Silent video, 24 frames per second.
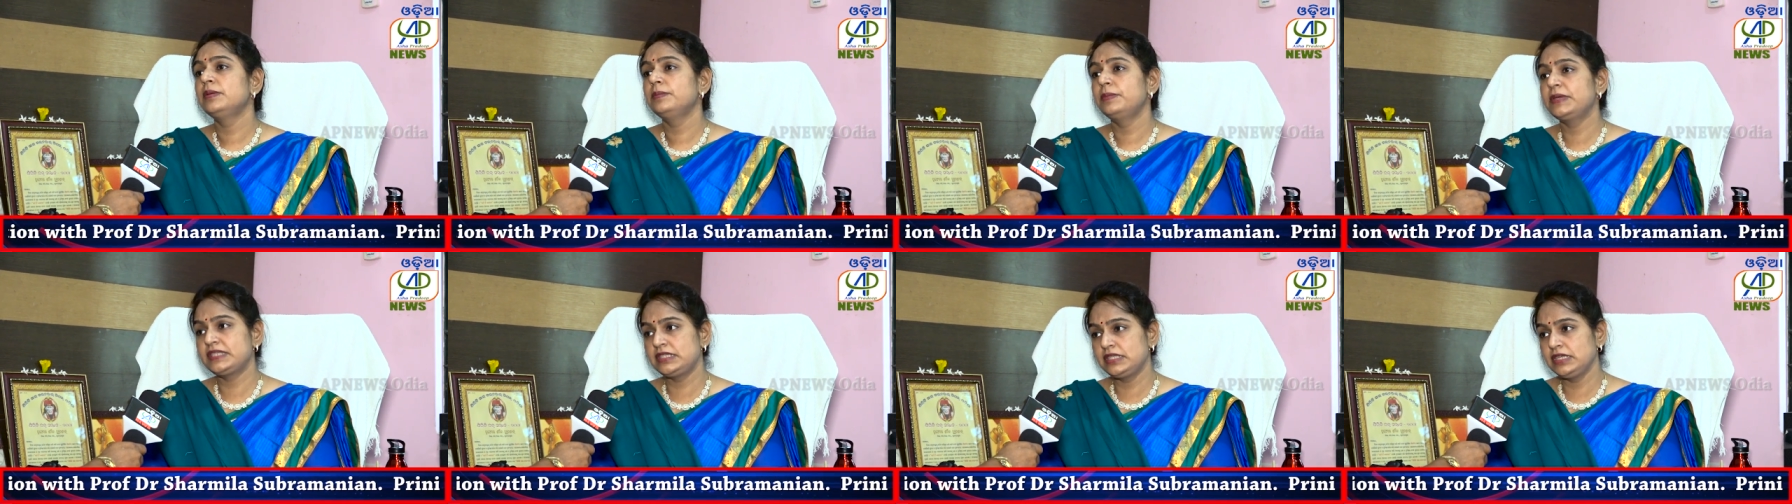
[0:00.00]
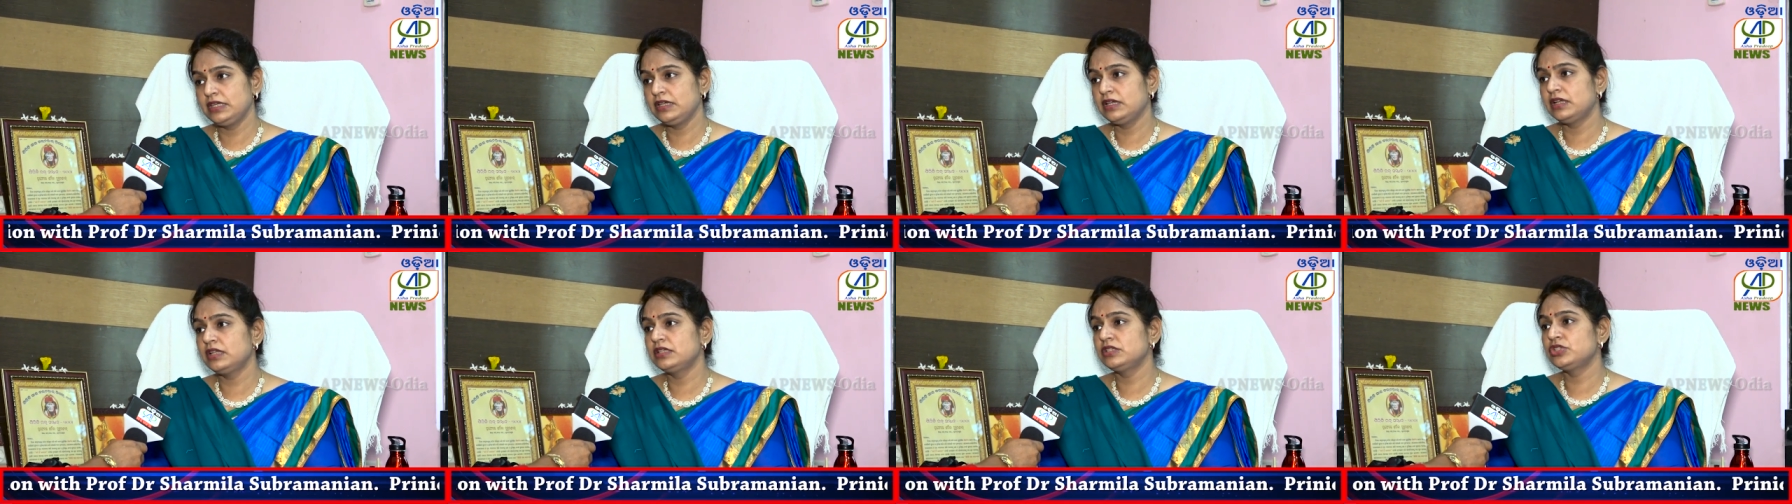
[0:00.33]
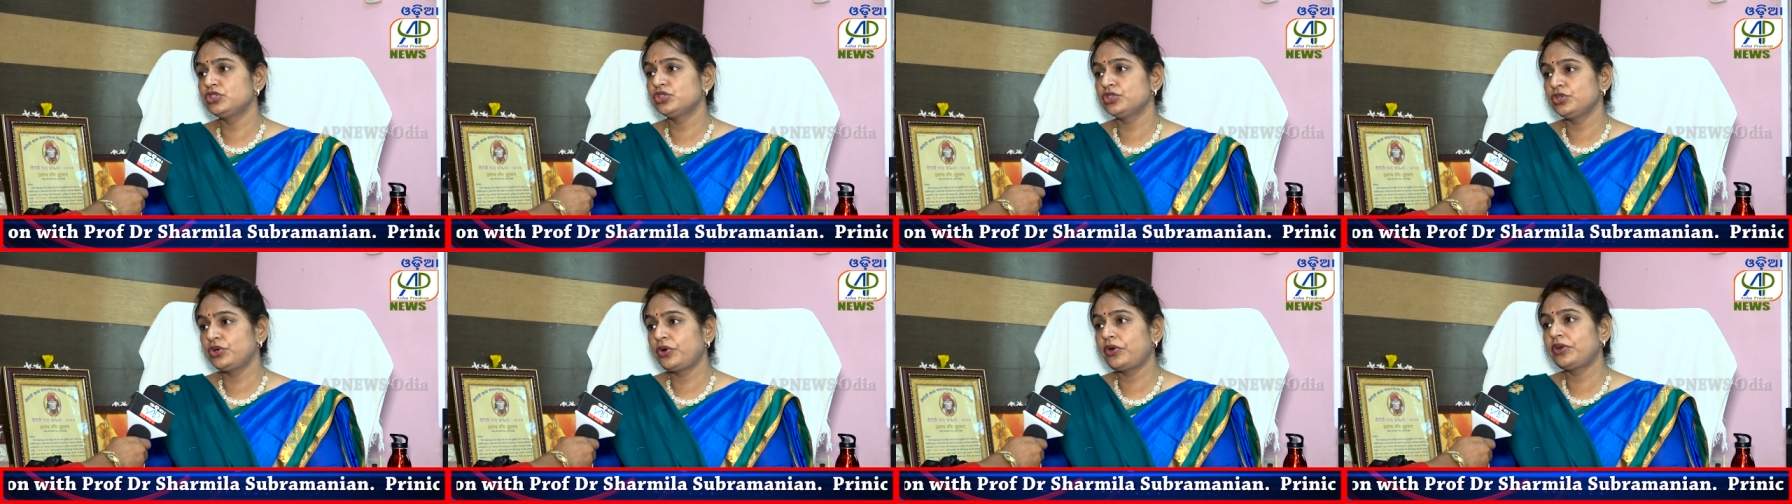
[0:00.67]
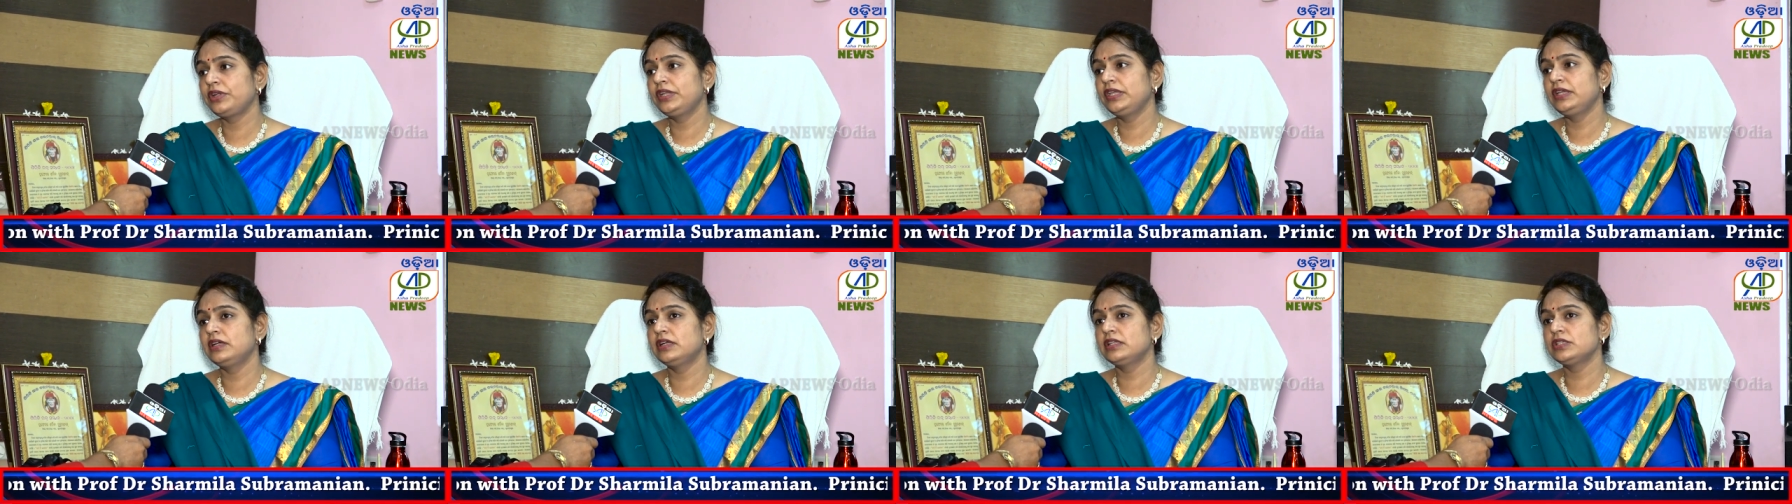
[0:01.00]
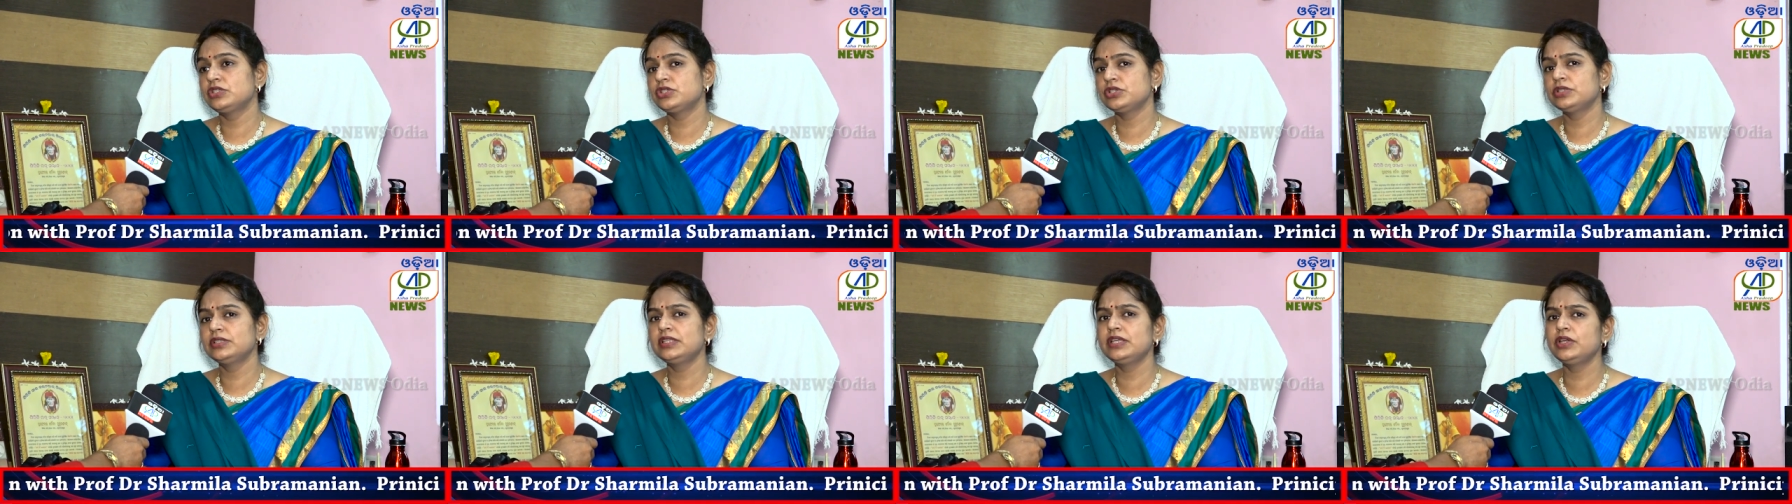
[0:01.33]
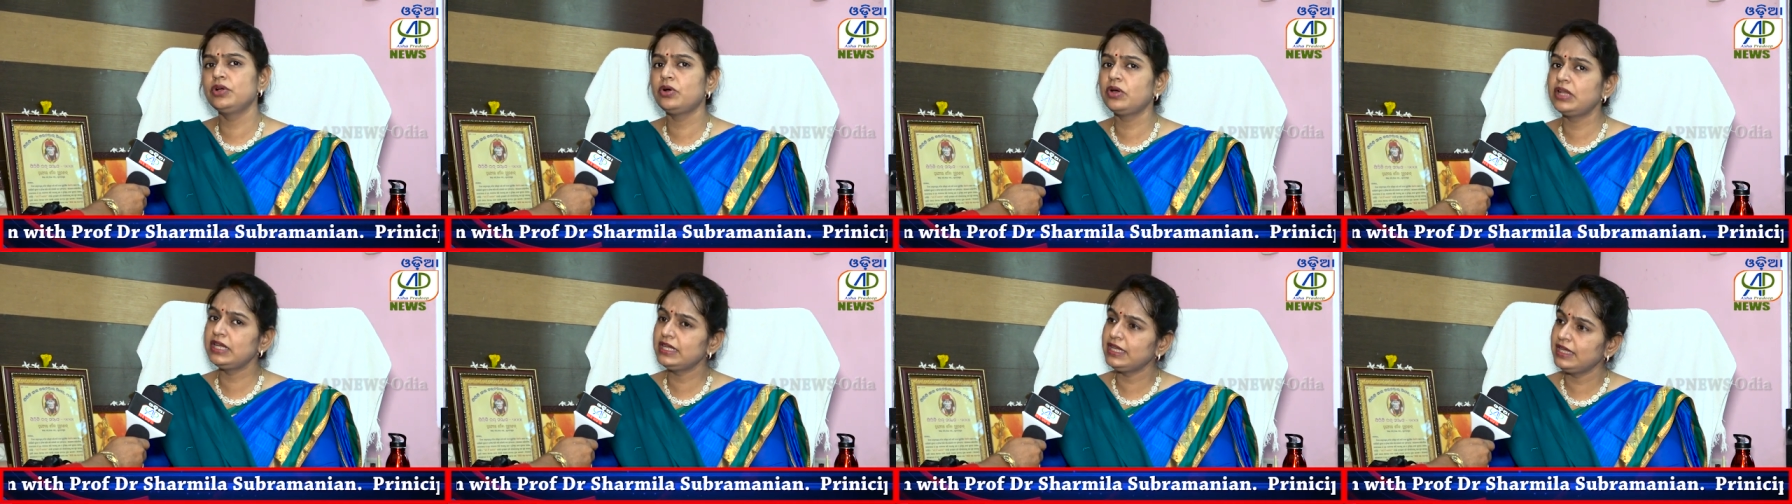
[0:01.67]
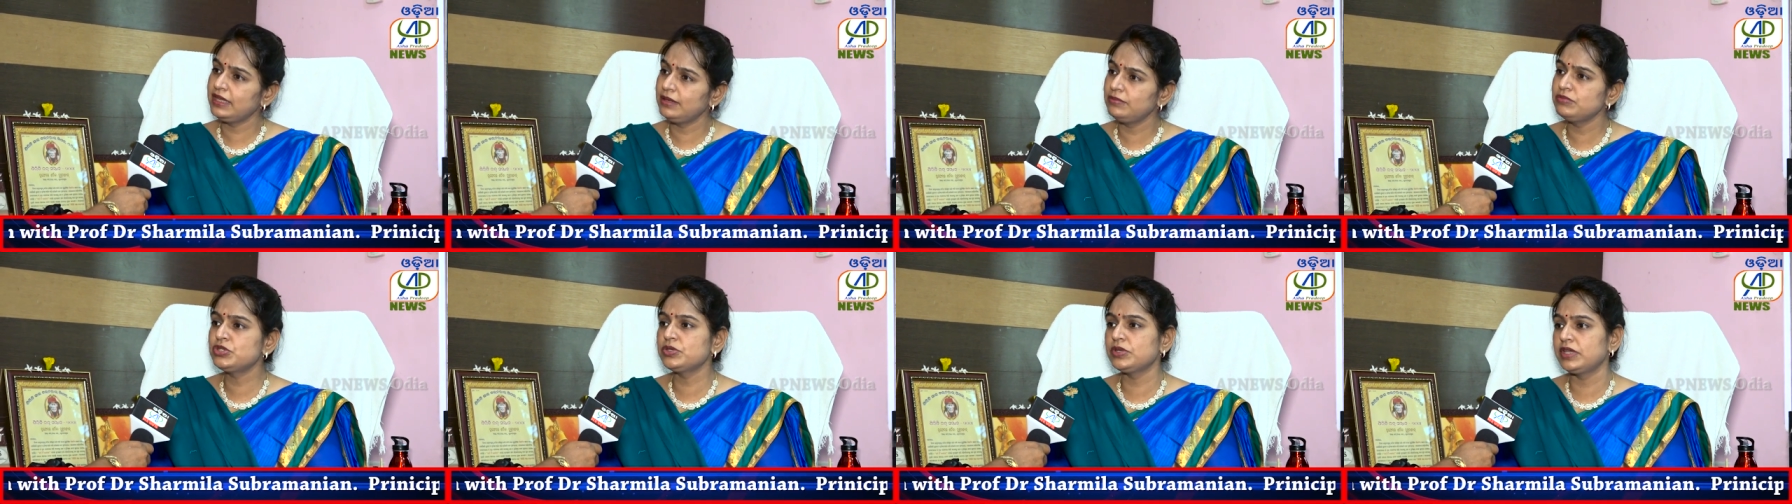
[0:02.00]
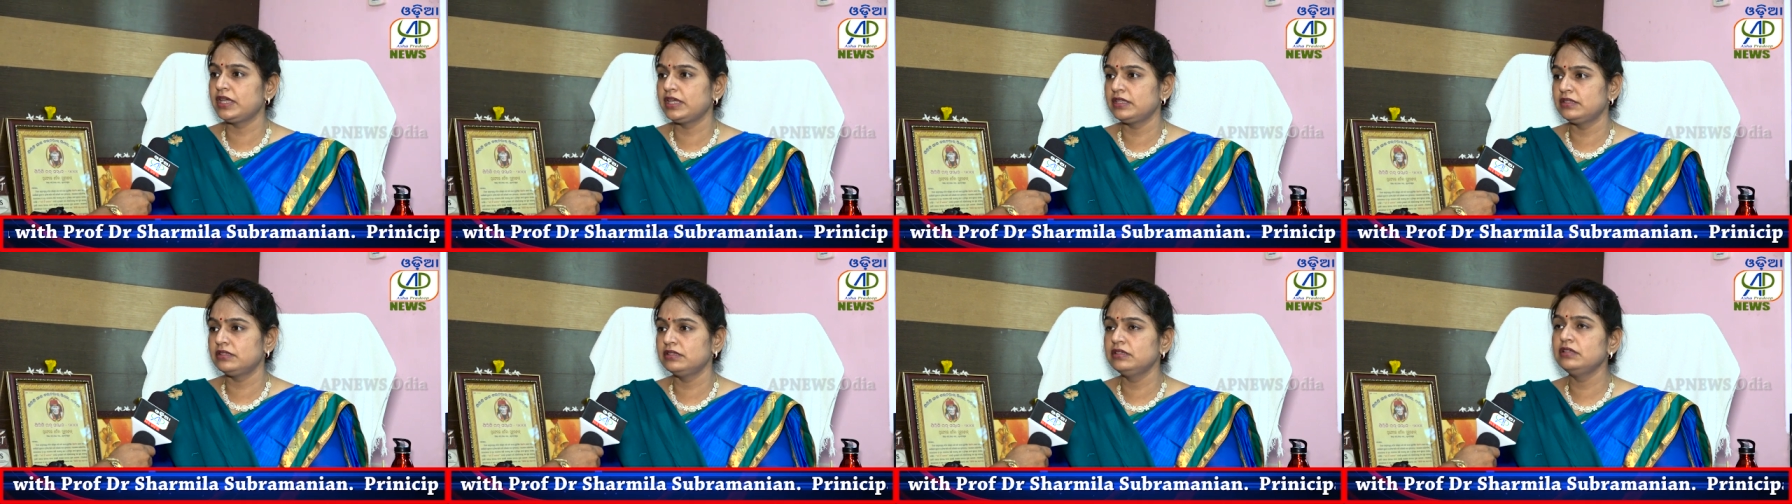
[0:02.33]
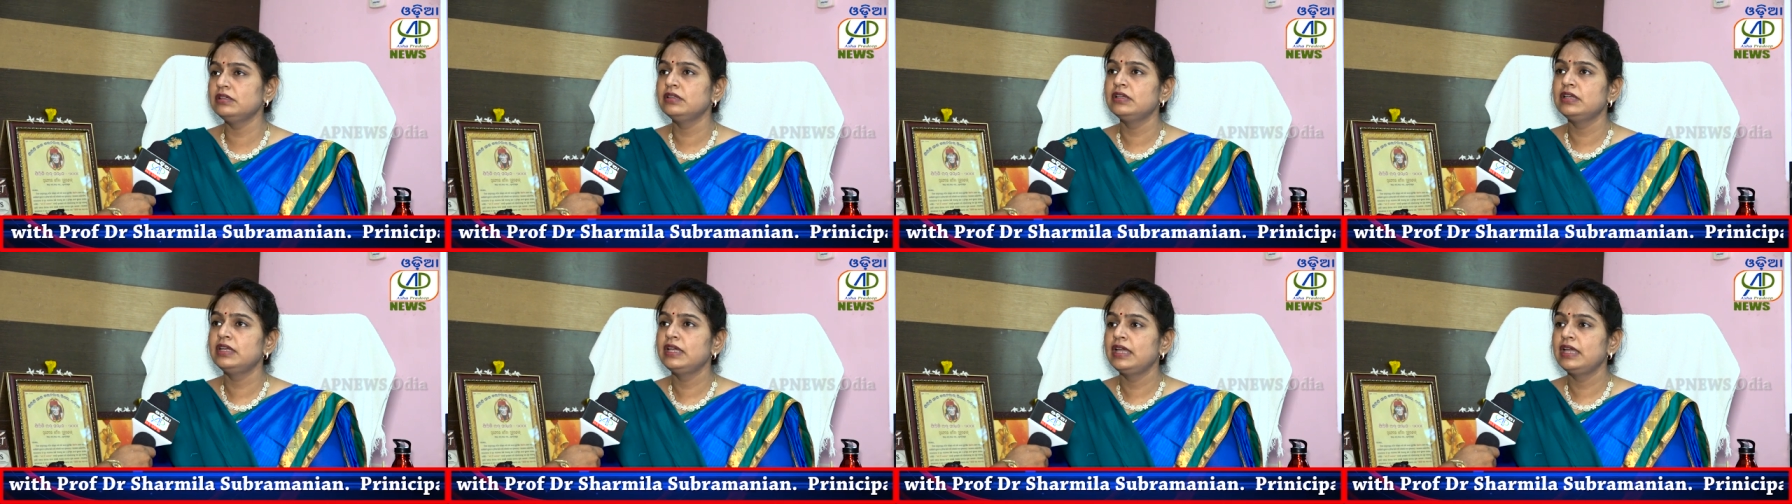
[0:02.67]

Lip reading: pisciculture, horticulture, they all came together